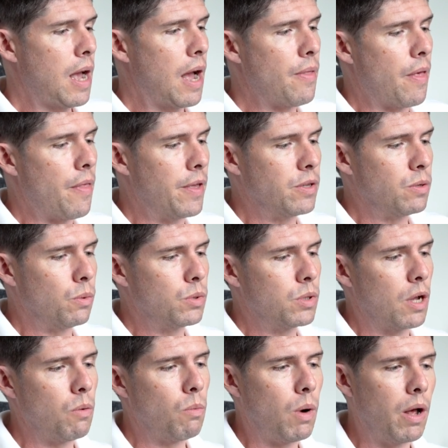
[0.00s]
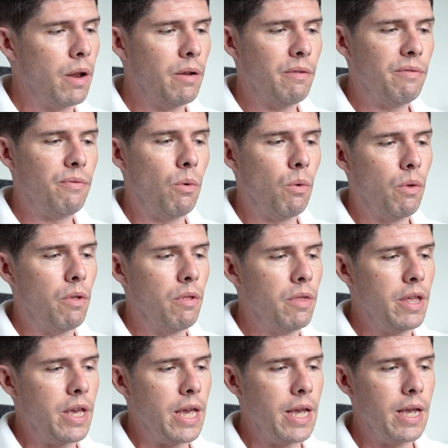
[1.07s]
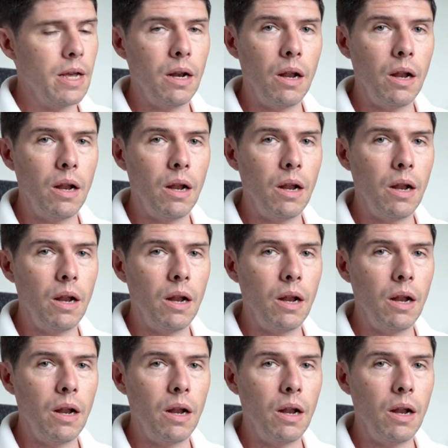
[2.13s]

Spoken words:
And then there's also one for the